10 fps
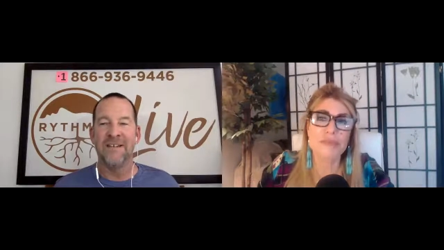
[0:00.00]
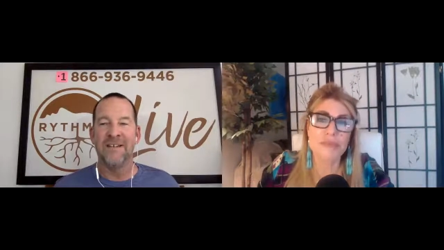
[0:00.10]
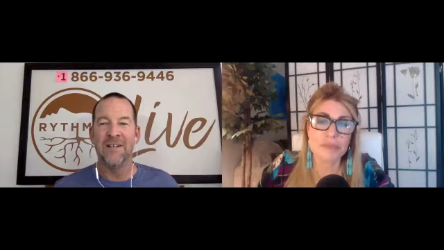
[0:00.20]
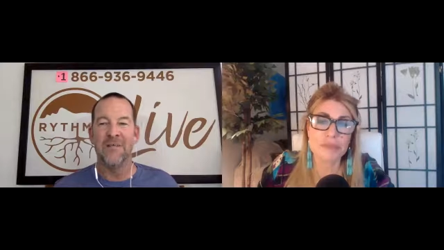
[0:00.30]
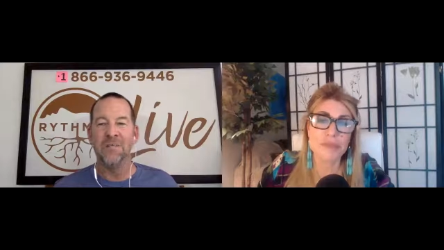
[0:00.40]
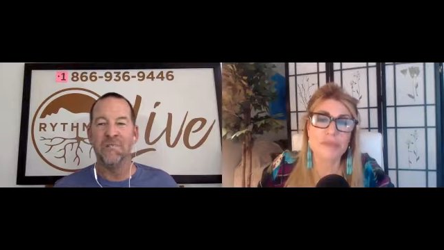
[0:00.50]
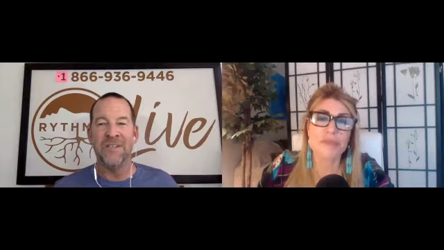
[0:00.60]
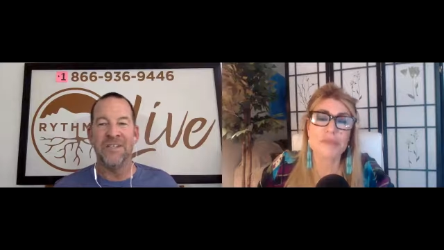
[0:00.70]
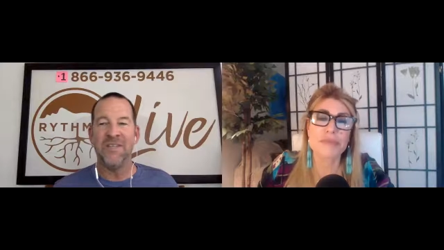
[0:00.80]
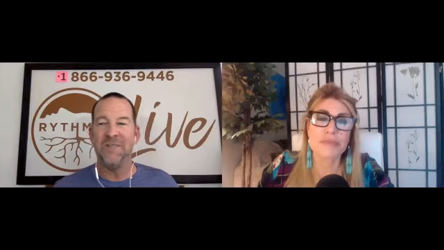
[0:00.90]
Speaker 1: I was
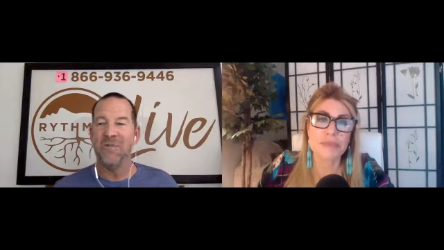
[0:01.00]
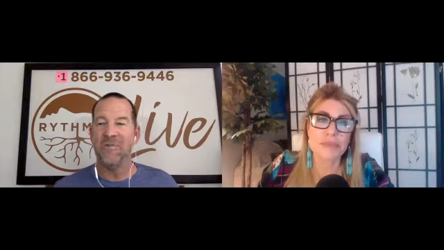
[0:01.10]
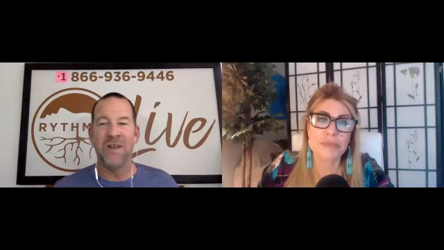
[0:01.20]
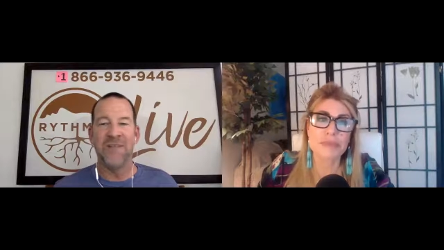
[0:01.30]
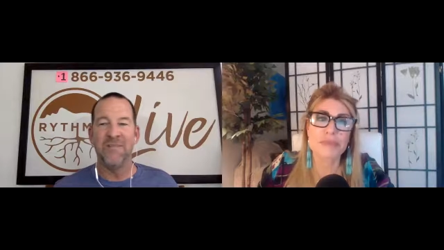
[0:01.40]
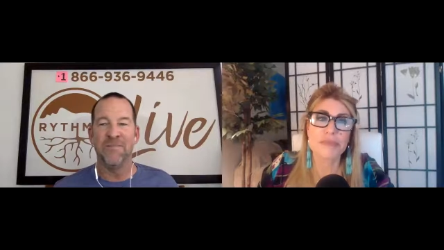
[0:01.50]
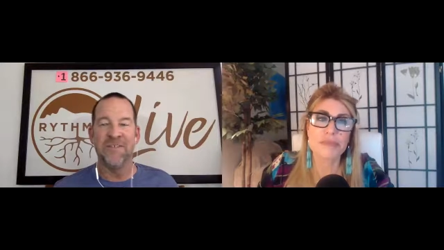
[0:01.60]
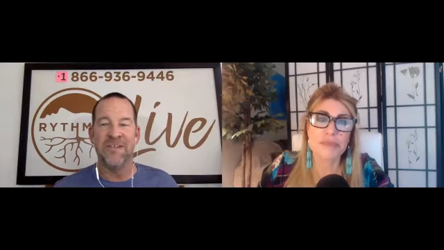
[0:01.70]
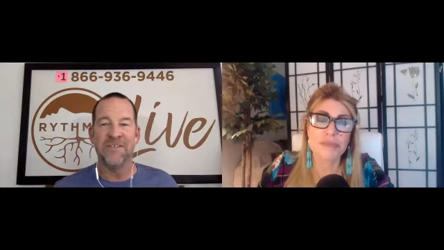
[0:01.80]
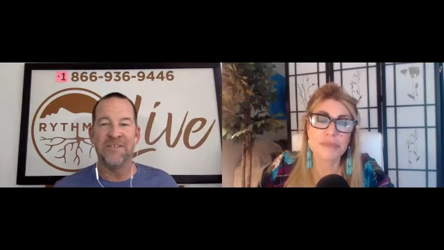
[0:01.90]
busy with running the
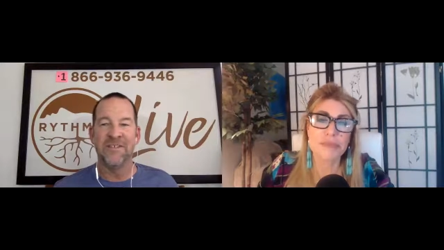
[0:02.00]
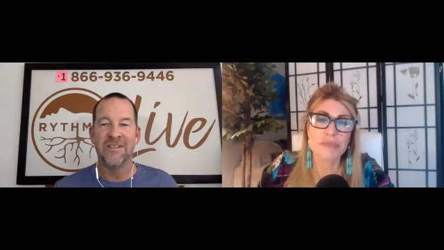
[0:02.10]
place.